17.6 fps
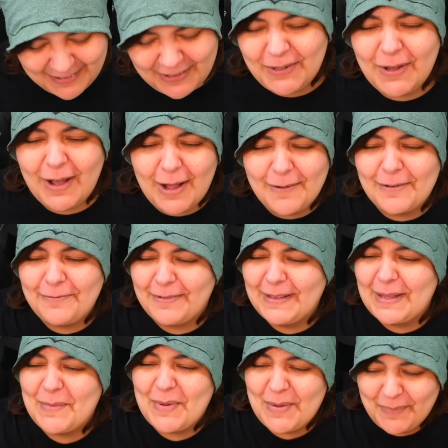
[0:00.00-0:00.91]
You know how I
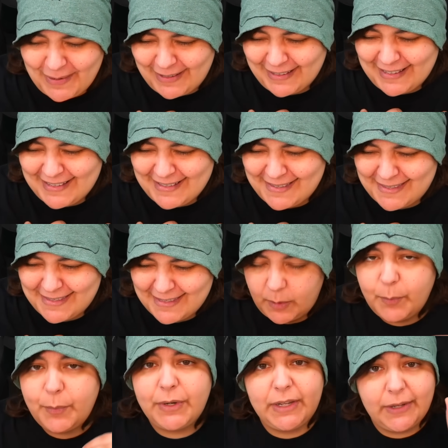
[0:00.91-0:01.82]
feel about pockets.
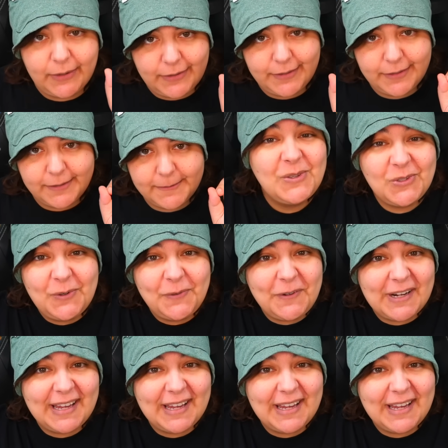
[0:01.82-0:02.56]
So if you're